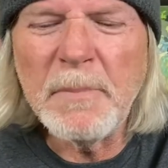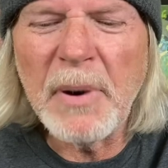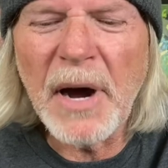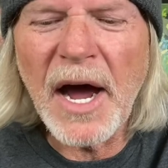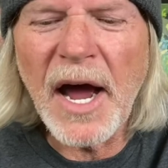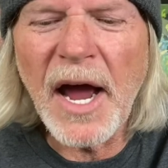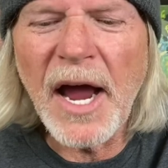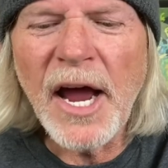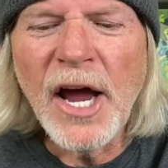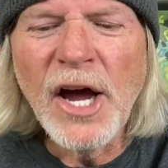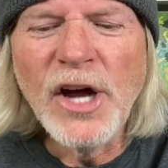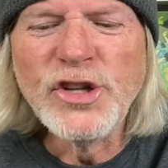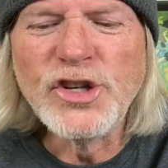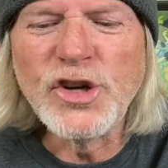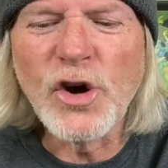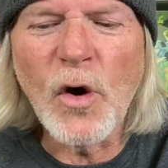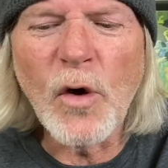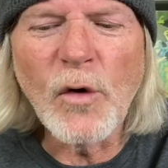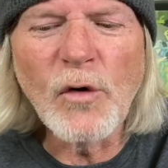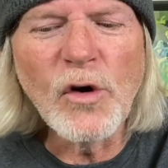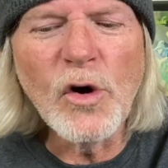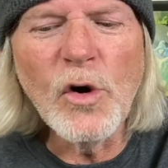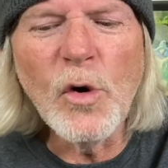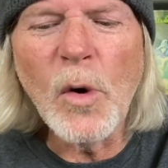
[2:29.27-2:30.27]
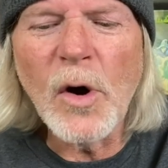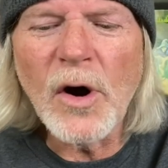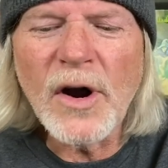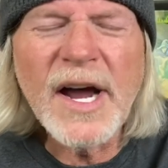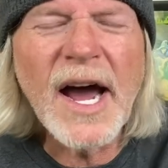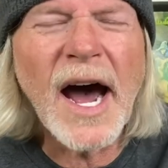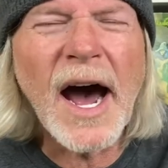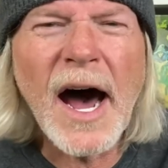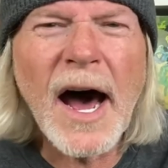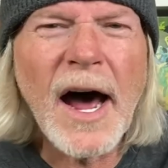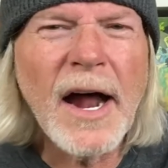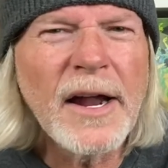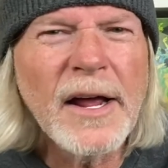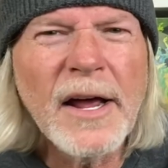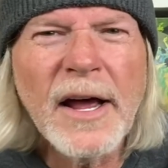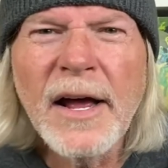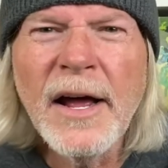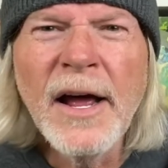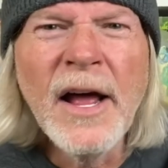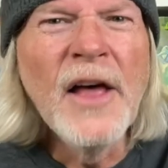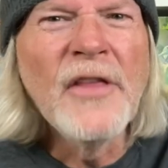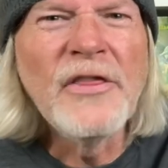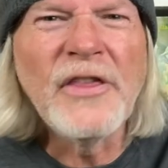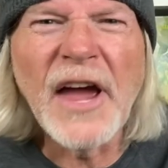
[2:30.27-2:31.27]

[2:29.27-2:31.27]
by Toru Okada.